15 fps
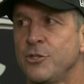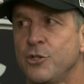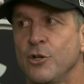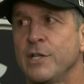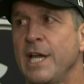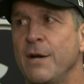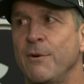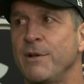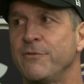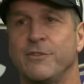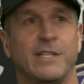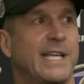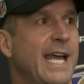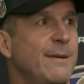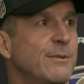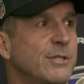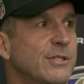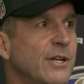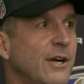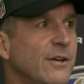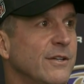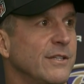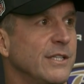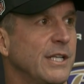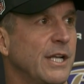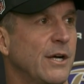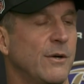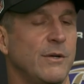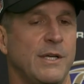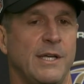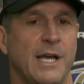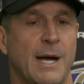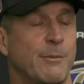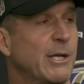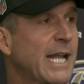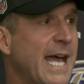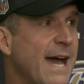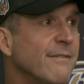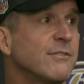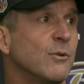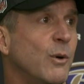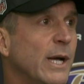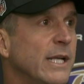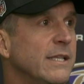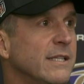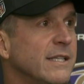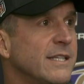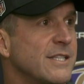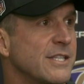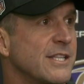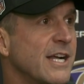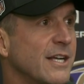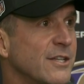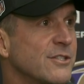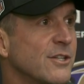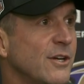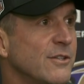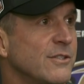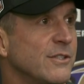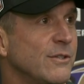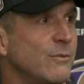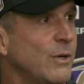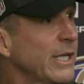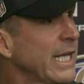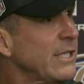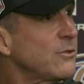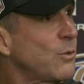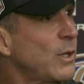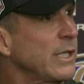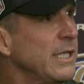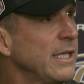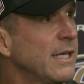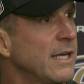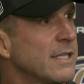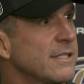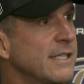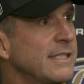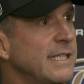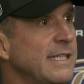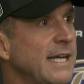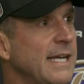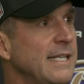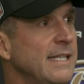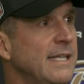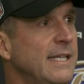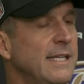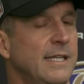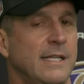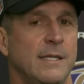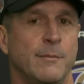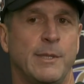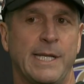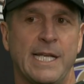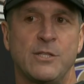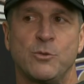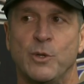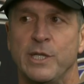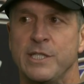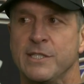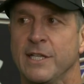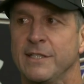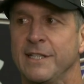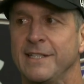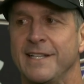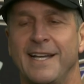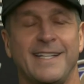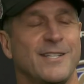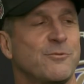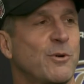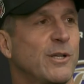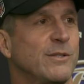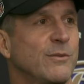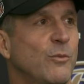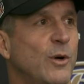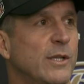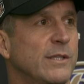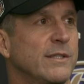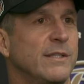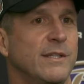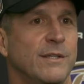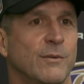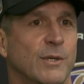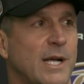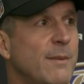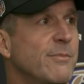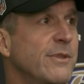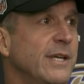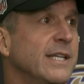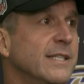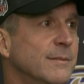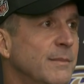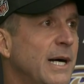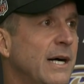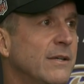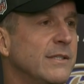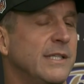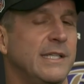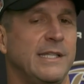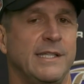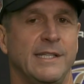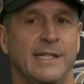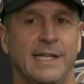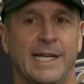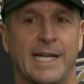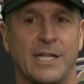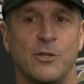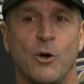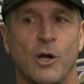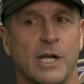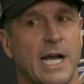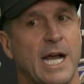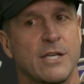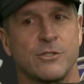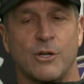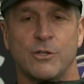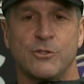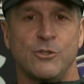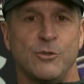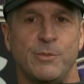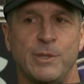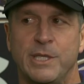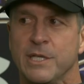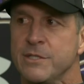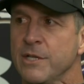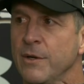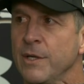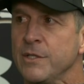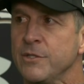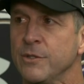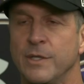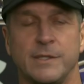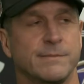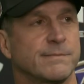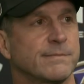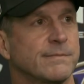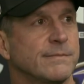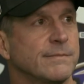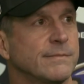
And I sure can't wait for the game to start. You know, I'm going to have to wait because it's not going to start until what 8:20 on Sunday night. But 8:20 Sunday night is what what what I'm thinking about, and I know our guys are too because they're into it.